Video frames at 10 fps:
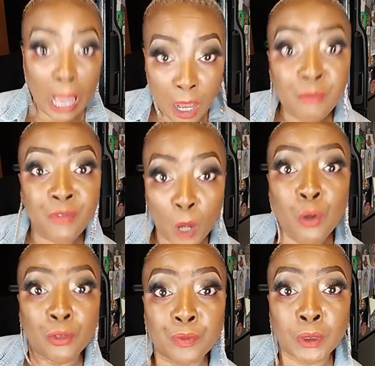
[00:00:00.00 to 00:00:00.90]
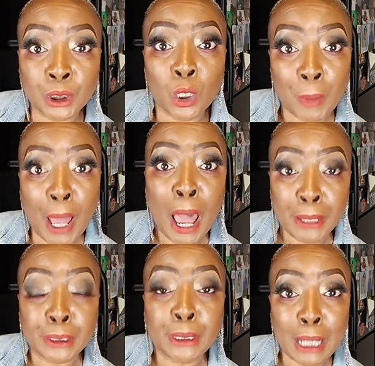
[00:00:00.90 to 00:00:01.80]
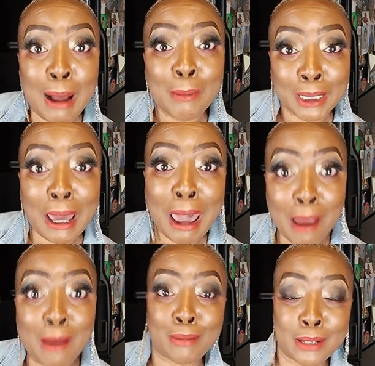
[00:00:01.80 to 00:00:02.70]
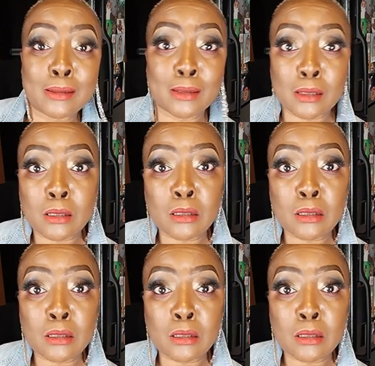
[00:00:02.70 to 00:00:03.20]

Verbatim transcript: I'm voting for Joe Biden and Kamala Harris.